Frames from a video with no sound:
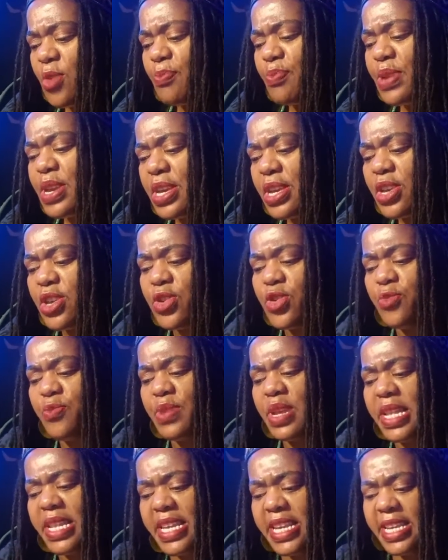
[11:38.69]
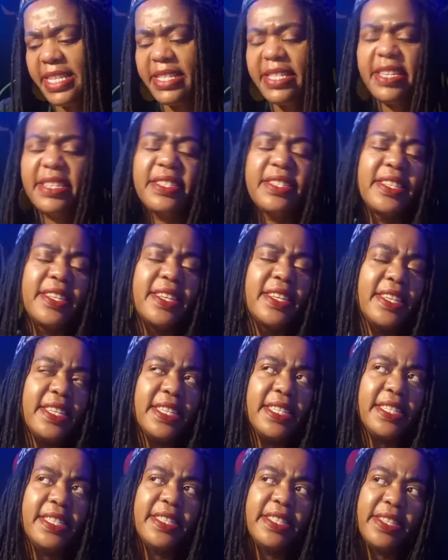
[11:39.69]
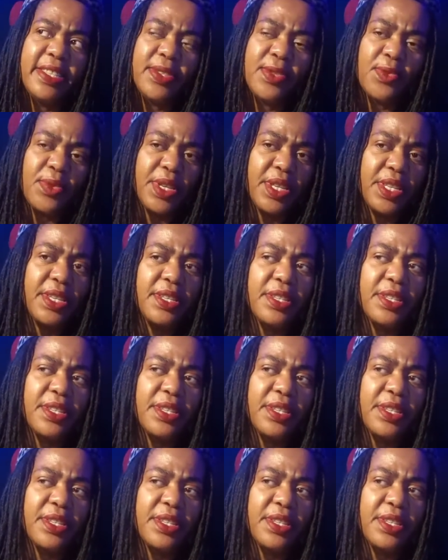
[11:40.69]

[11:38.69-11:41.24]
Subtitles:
being humiliated in this way,